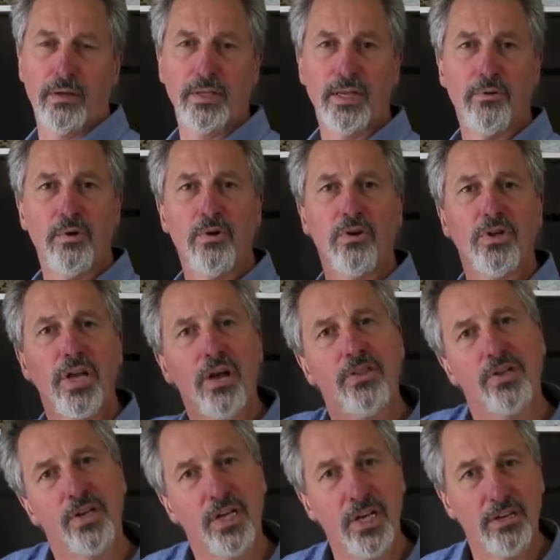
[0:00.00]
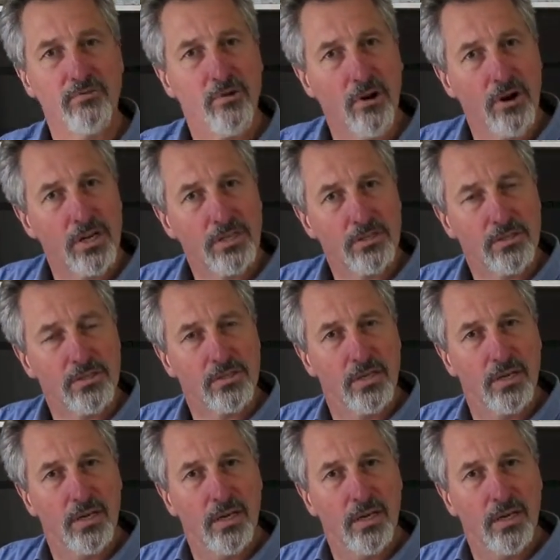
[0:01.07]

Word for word: Now we all know that heat rises.